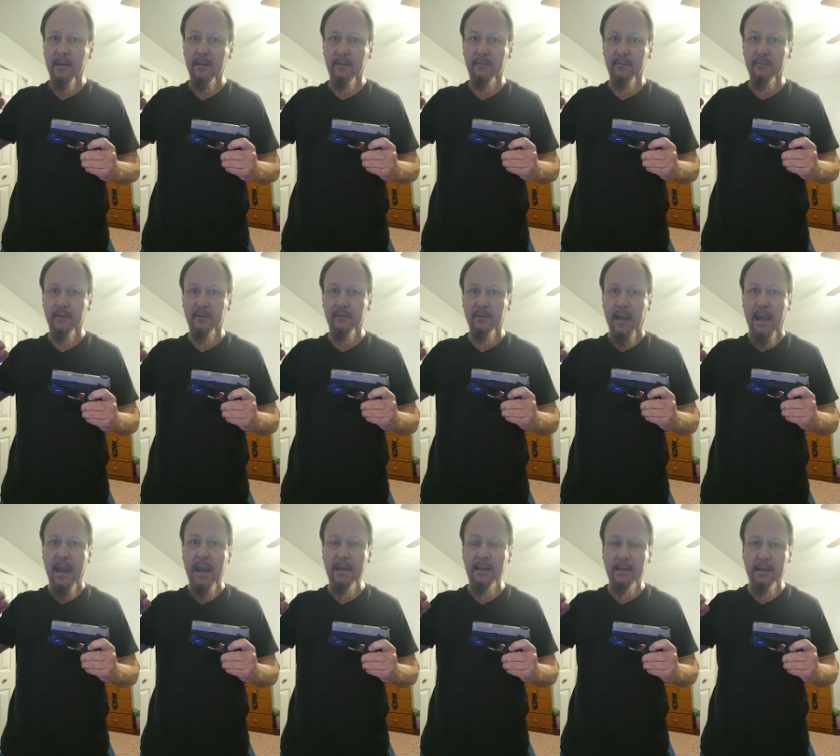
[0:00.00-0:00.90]
is just
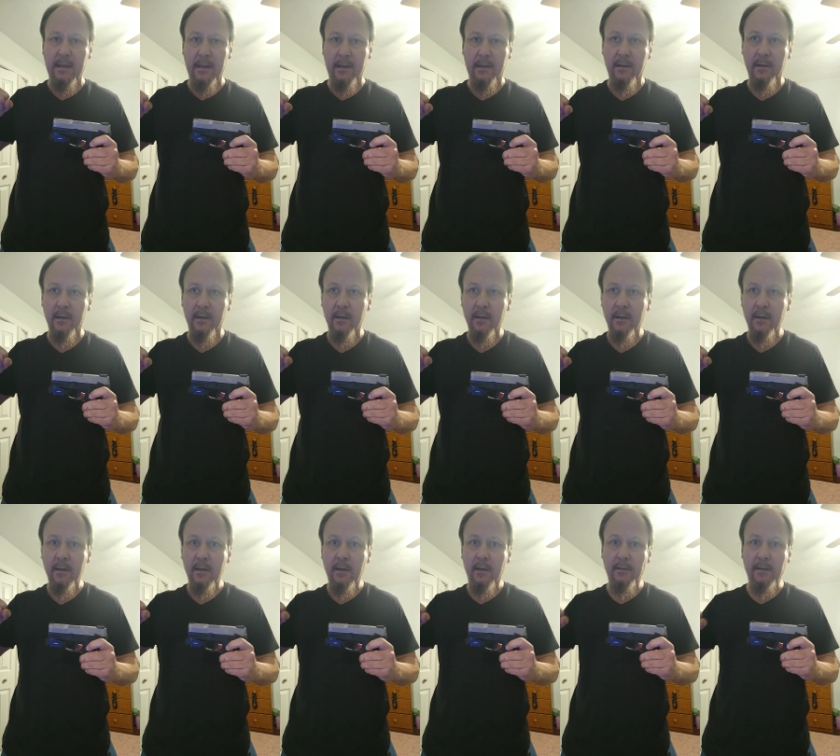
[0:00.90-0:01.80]
aching,
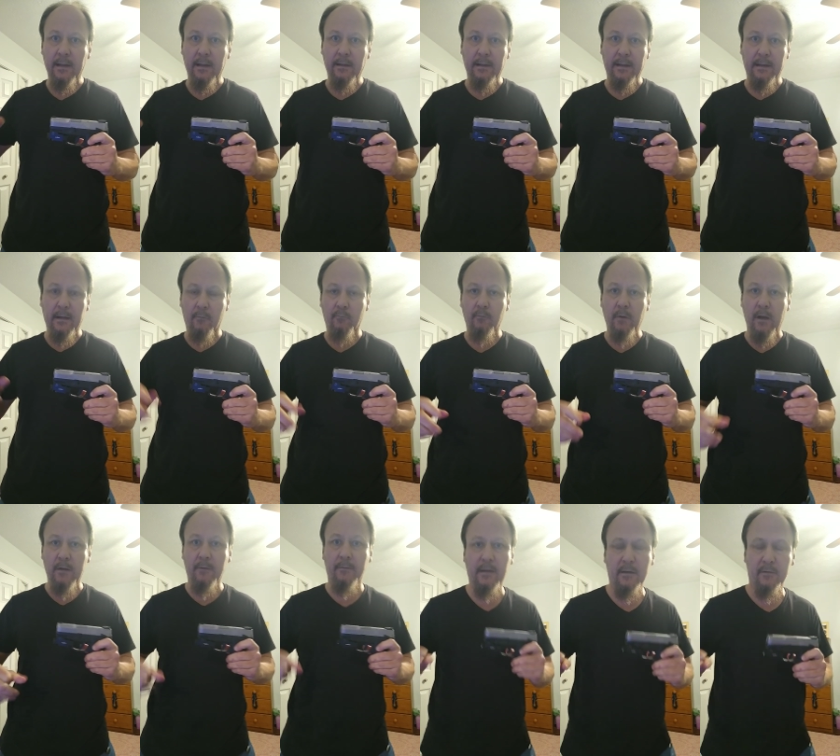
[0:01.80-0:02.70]
like a
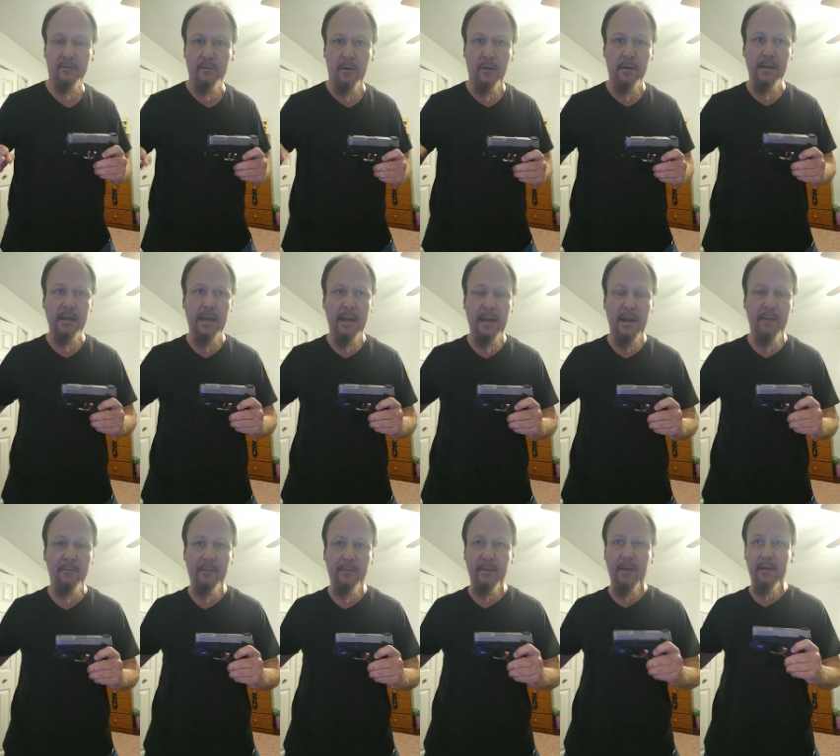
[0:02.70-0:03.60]
runner at a starting gate.
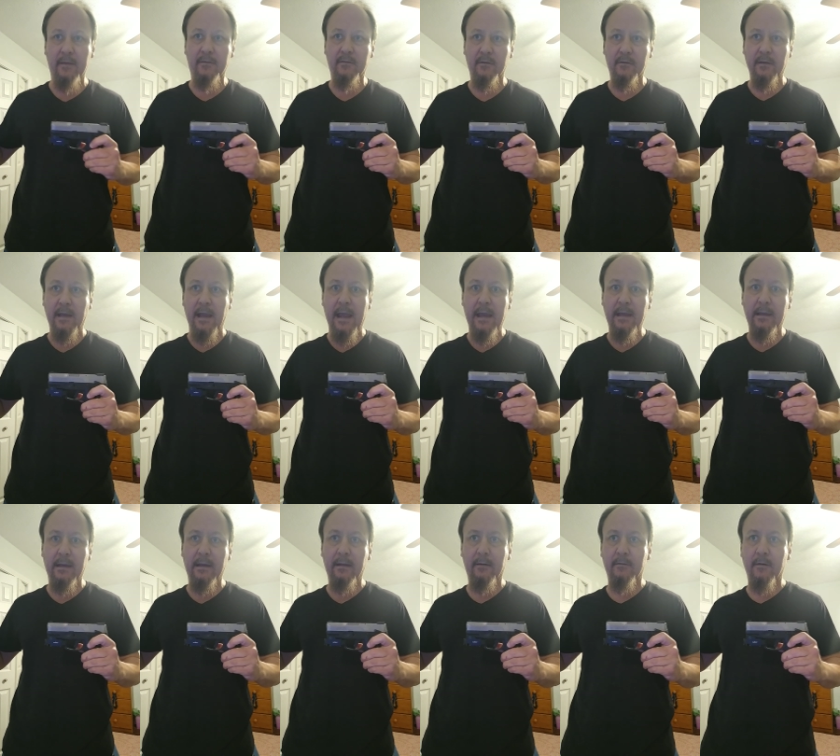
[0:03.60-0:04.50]
Everything is just
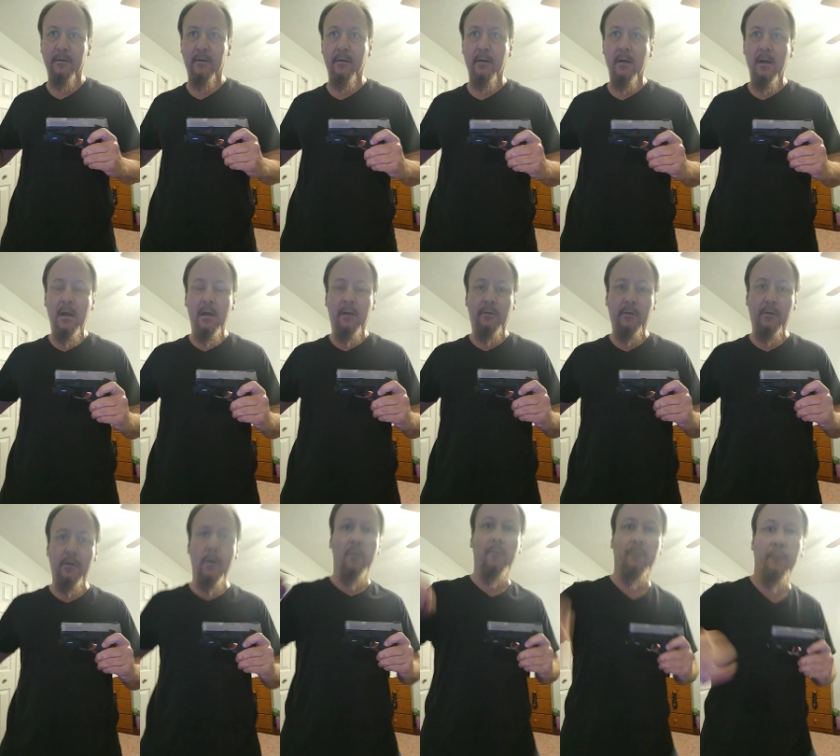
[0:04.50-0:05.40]
aching to
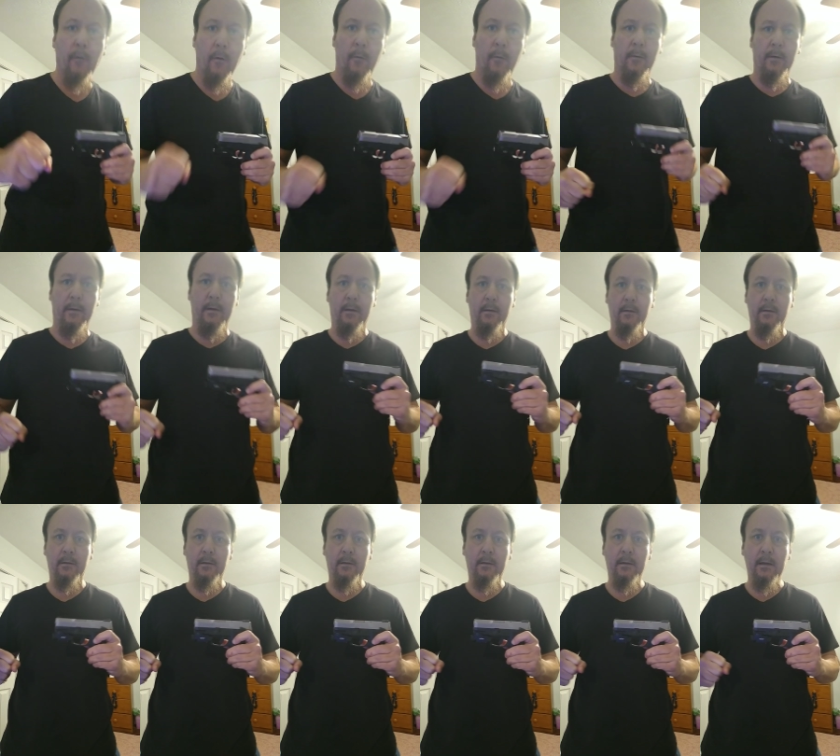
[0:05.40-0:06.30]
go forward
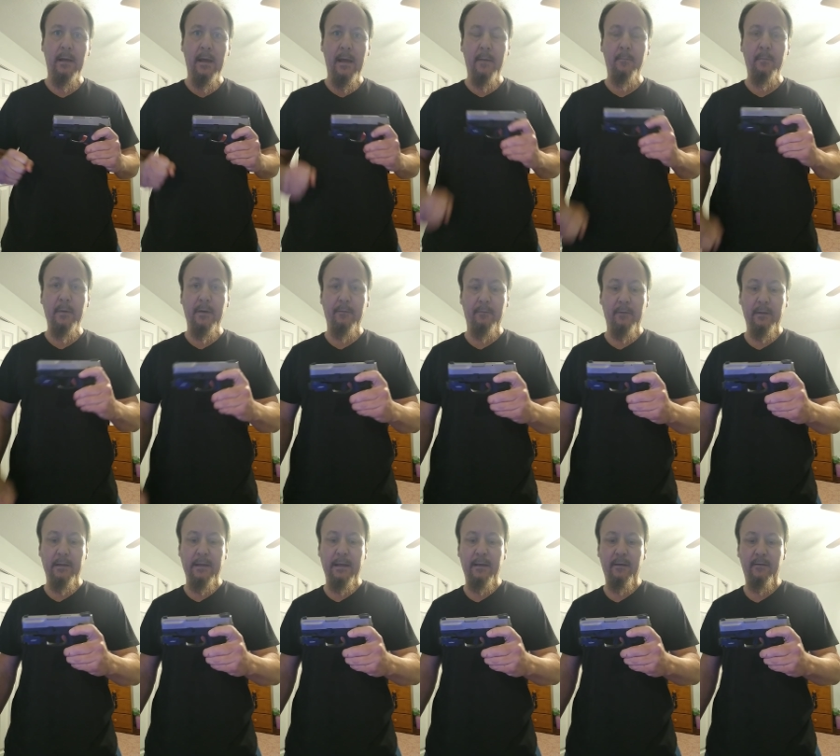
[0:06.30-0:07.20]
and be
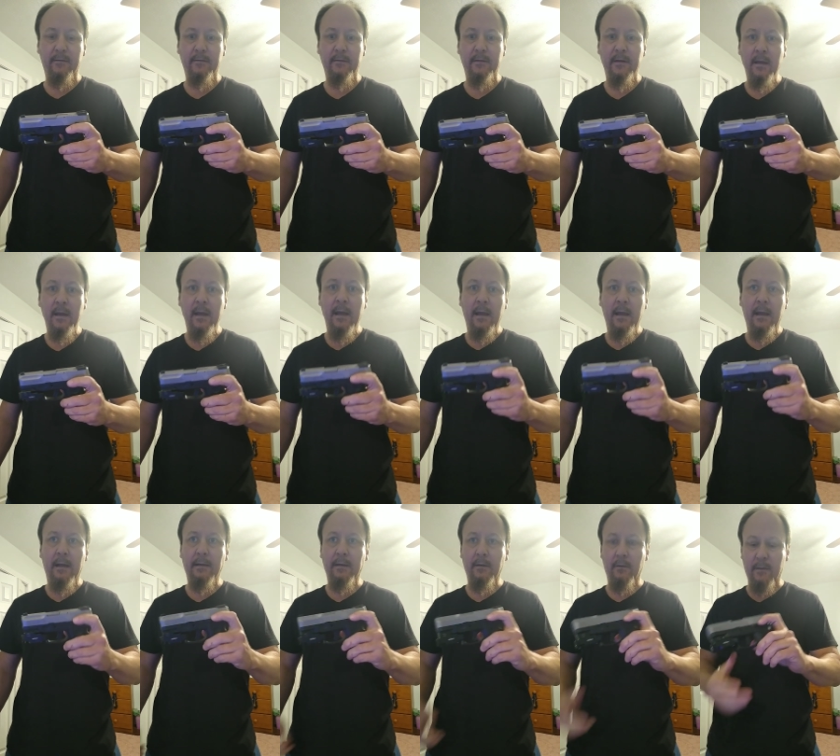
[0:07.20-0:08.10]
released.
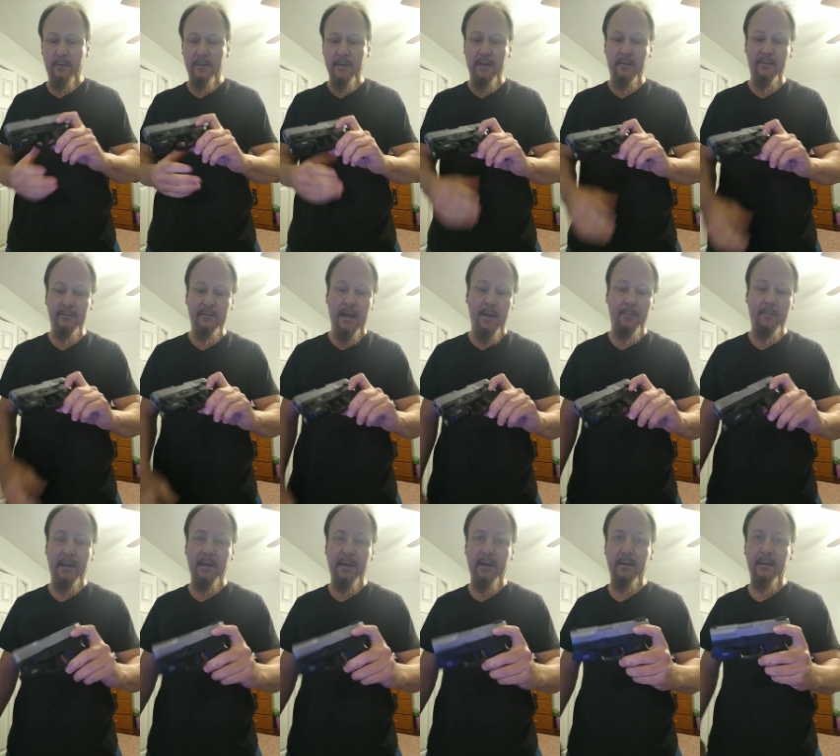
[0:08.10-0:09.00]
And the only thing
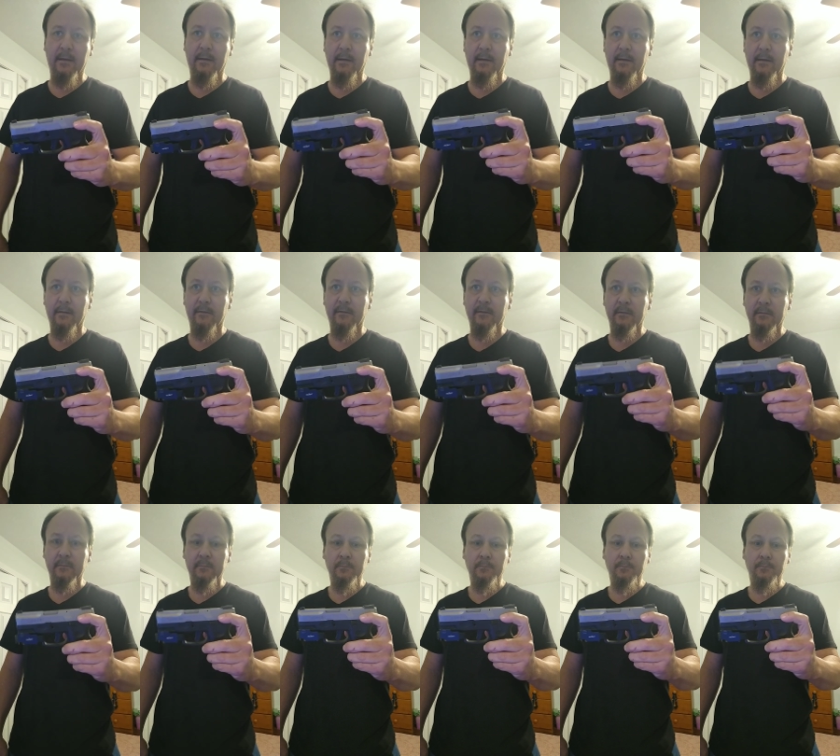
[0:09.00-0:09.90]
stopping it is,
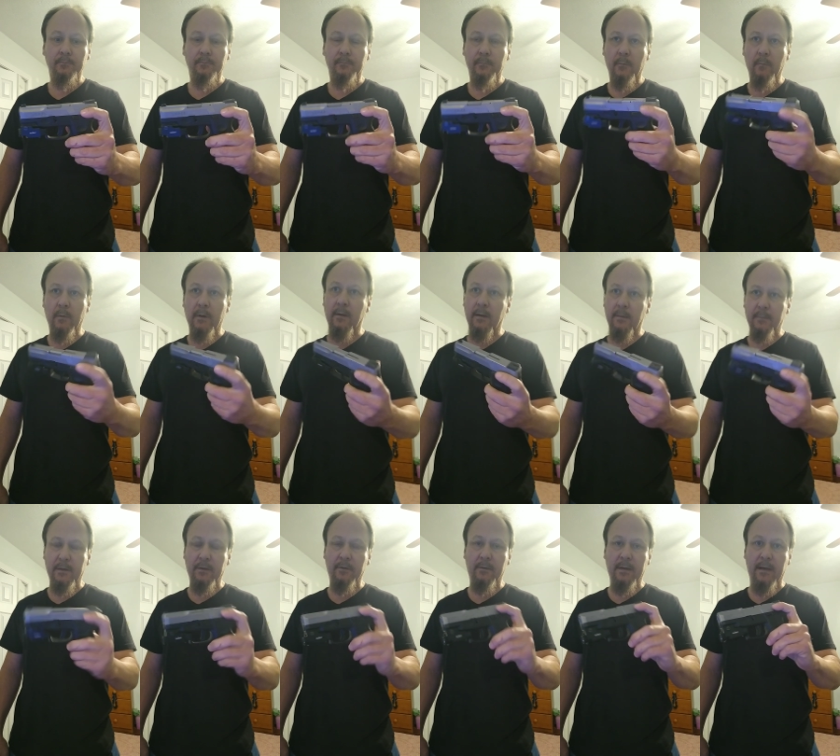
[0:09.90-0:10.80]
well, I
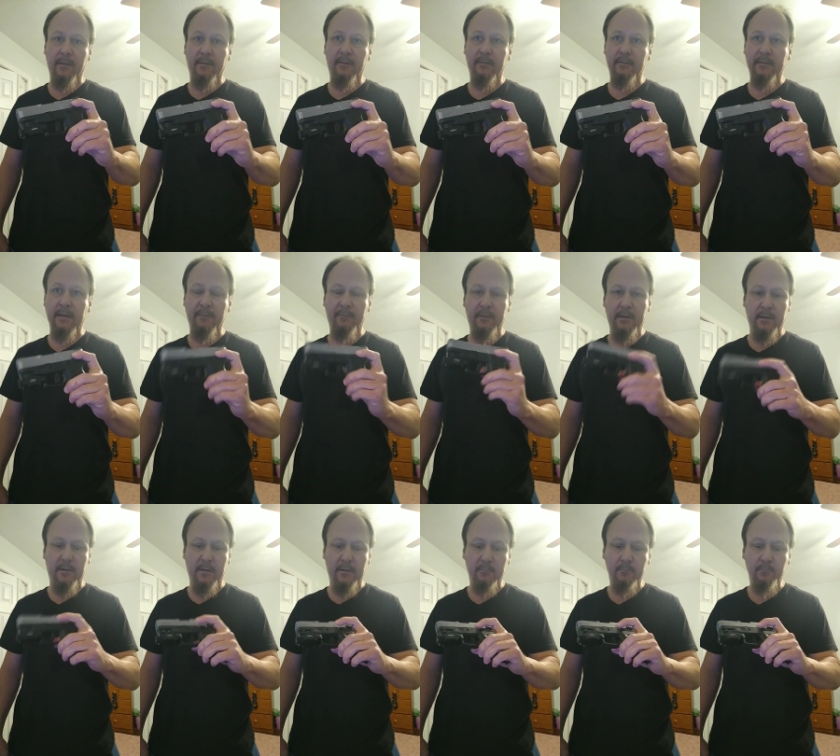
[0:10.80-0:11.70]
mean, you got the safety
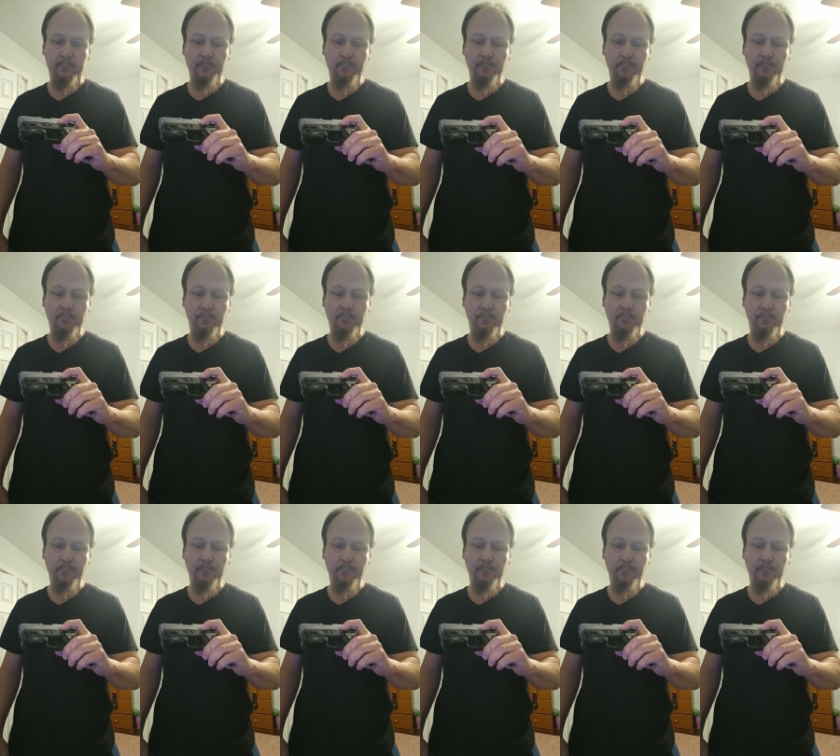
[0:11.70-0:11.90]
on.